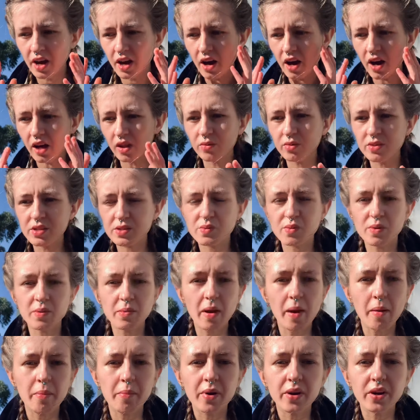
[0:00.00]
Always
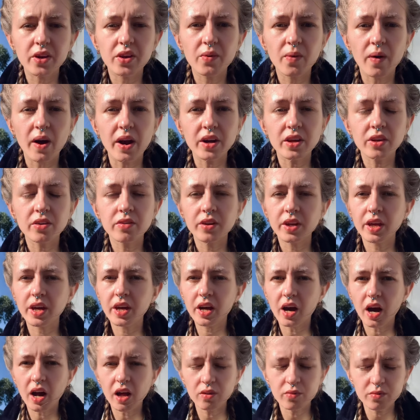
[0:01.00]
remember you are
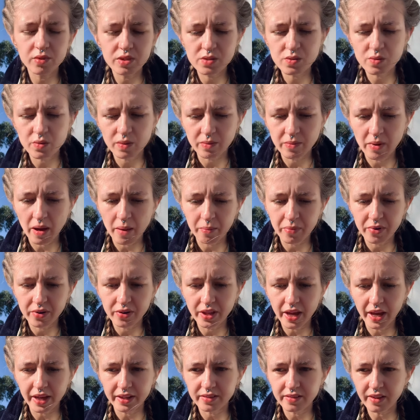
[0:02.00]
unique, always remember
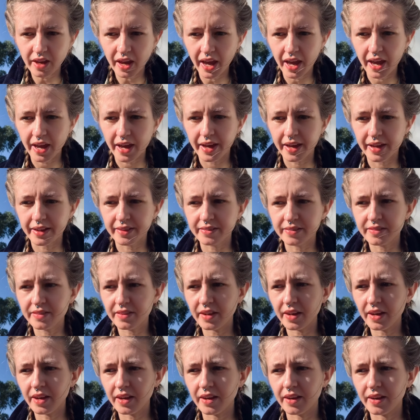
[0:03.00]
that and
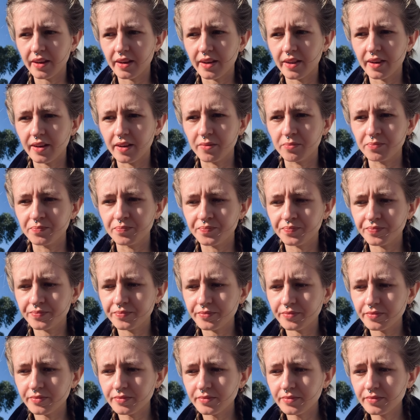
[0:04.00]
um,
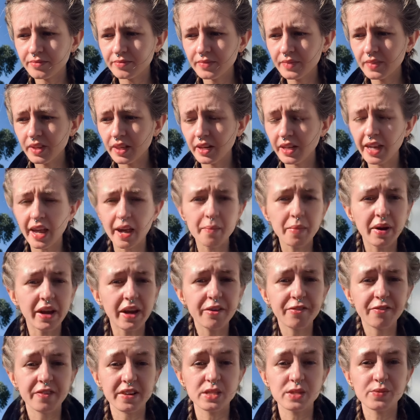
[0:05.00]
yeah
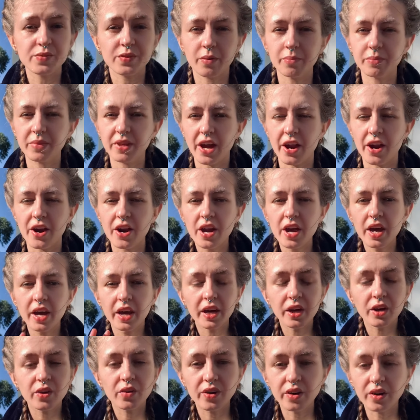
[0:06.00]
manifest from there
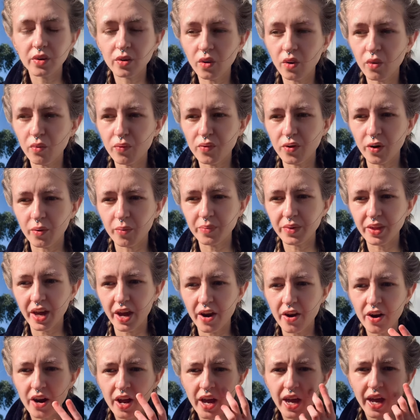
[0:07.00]
go from
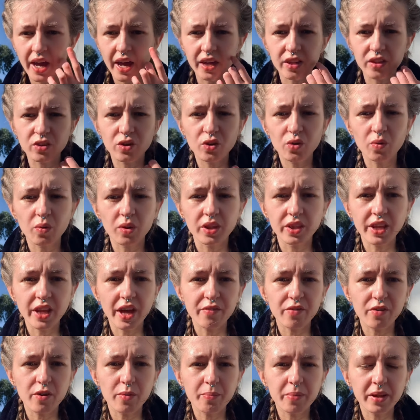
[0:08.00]
there and you will
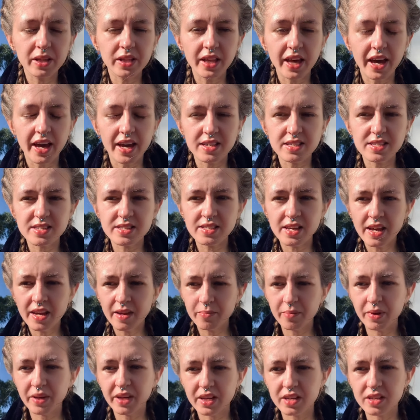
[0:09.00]
never be less
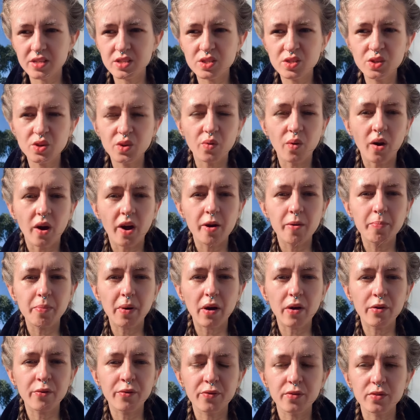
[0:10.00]
because you are a
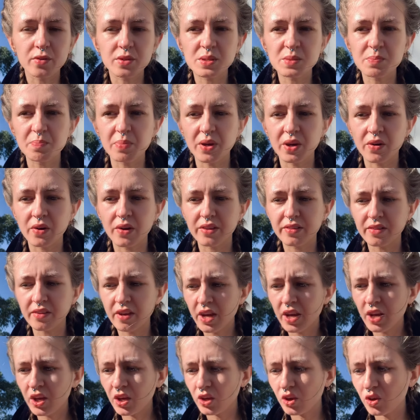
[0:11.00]
powerful spirit
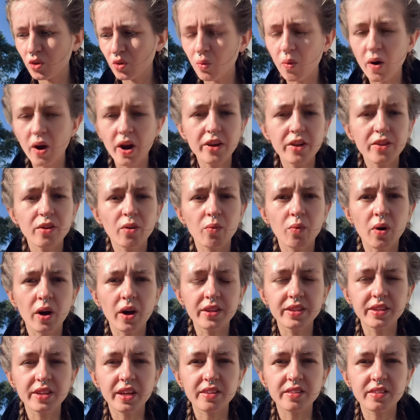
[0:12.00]
you are the
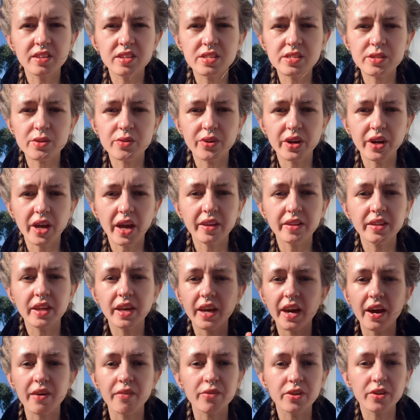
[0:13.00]
one that is
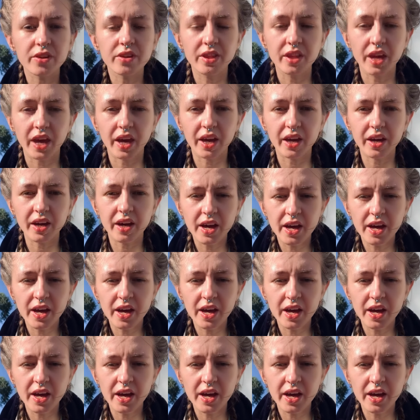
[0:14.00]
creating everything